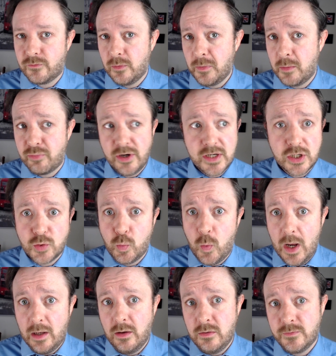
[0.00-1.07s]
from the British
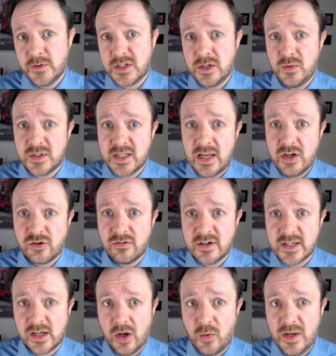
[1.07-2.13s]
well over two
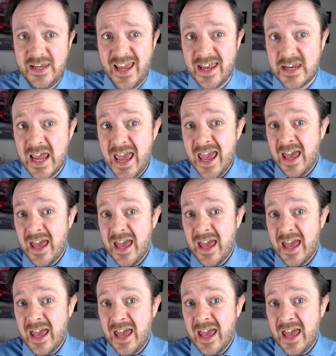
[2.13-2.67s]
centuries ago, and yet